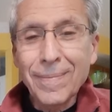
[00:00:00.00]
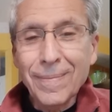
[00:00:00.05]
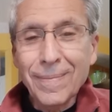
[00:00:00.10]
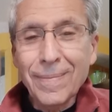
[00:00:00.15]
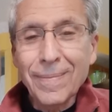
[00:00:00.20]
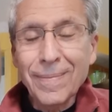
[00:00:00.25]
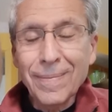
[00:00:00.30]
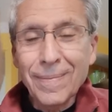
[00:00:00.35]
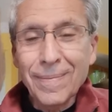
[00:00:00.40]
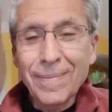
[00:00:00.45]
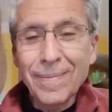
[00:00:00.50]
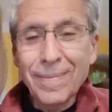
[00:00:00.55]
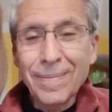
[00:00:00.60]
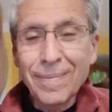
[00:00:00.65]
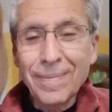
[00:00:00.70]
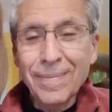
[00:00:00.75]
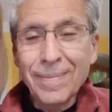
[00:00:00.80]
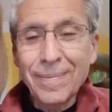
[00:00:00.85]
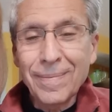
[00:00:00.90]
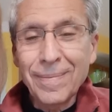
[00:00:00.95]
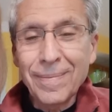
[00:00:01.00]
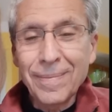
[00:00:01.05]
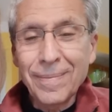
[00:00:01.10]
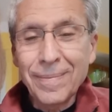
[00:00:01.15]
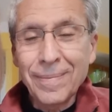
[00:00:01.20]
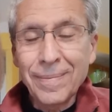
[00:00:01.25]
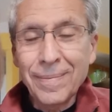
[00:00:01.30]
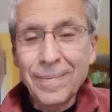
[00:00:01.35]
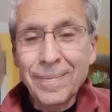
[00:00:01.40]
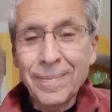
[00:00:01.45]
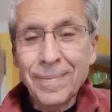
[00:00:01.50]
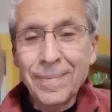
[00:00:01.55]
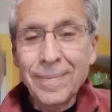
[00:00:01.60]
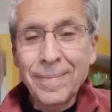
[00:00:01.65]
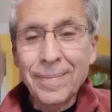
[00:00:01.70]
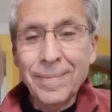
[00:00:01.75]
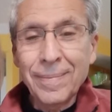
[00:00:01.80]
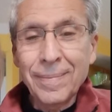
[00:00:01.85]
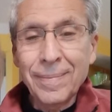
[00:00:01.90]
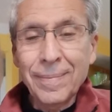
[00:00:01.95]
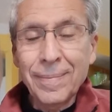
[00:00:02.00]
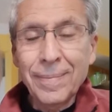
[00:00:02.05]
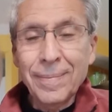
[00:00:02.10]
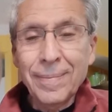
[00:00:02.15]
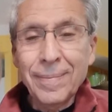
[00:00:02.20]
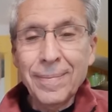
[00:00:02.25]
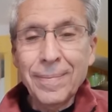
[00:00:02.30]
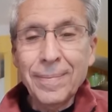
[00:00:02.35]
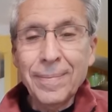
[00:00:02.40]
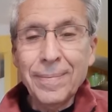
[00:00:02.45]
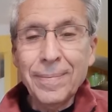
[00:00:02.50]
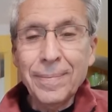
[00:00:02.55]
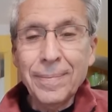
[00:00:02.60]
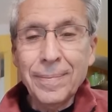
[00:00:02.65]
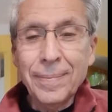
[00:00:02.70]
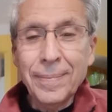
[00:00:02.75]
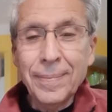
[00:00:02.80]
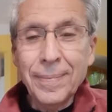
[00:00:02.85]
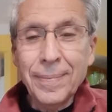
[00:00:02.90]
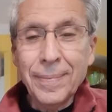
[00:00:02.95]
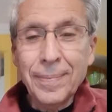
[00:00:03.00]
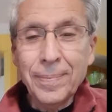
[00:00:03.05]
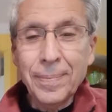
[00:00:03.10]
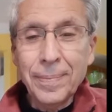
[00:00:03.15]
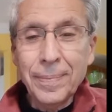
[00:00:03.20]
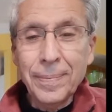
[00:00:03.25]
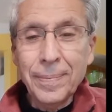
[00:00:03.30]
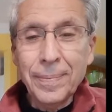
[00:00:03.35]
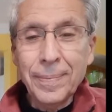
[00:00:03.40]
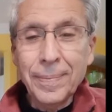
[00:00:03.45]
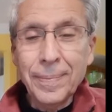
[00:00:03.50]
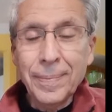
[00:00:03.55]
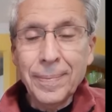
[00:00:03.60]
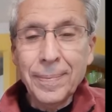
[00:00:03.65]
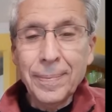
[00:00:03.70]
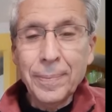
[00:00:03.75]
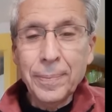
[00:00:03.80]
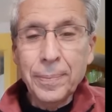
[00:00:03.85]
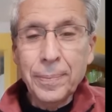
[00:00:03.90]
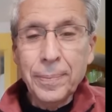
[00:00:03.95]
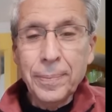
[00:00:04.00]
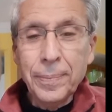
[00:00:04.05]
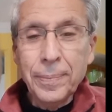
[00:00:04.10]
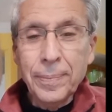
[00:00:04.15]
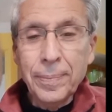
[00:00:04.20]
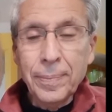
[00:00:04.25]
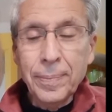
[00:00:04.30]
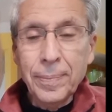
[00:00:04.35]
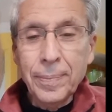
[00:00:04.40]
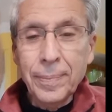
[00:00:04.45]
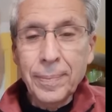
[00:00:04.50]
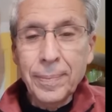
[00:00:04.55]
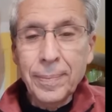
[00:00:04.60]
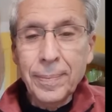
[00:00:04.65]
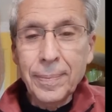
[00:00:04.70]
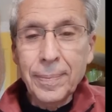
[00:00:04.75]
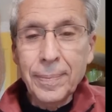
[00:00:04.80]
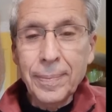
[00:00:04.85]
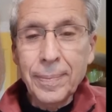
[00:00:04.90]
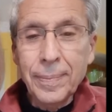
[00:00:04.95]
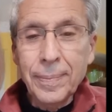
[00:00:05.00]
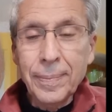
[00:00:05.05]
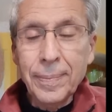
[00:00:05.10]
[no speech]